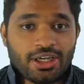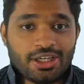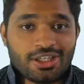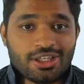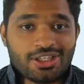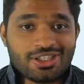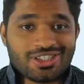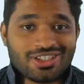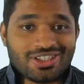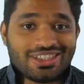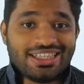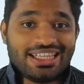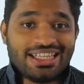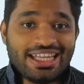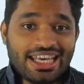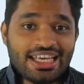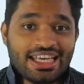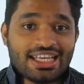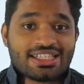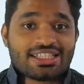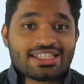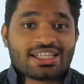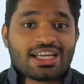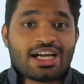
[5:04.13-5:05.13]
So
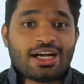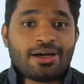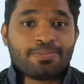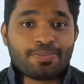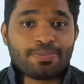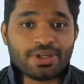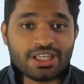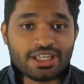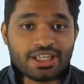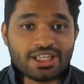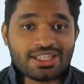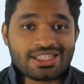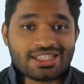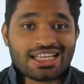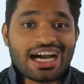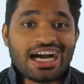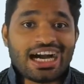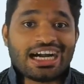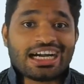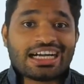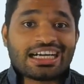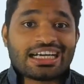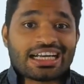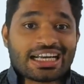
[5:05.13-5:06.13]
these companies
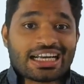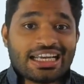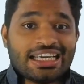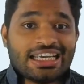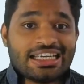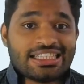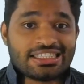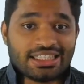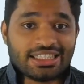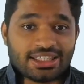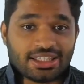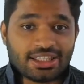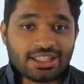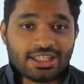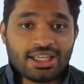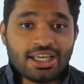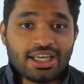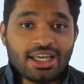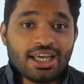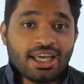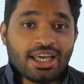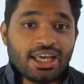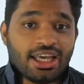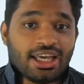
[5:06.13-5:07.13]
are creating
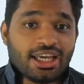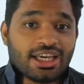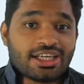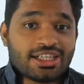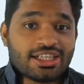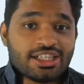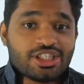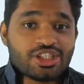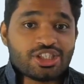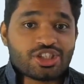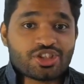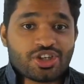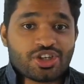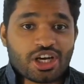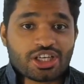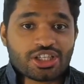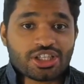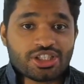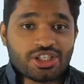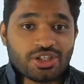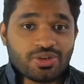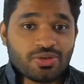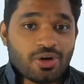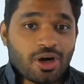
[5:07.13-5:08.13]
a
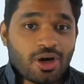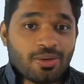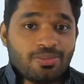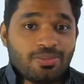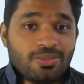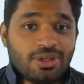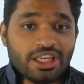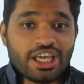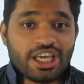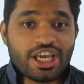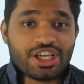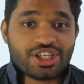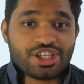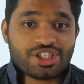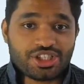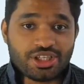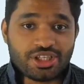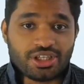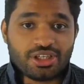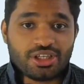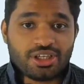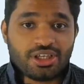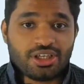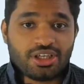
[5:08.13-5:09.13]
constructive obligation.
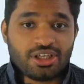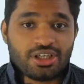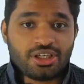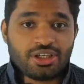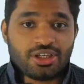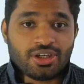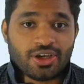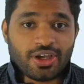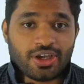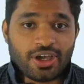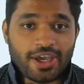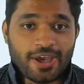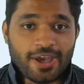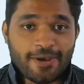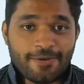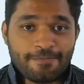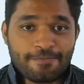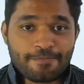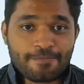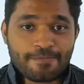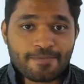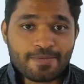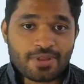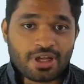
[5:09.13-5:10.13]
Okay,
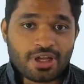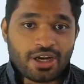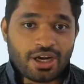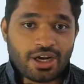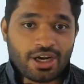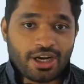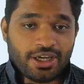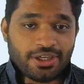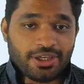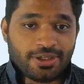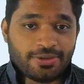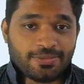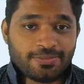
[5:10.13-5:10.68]
right.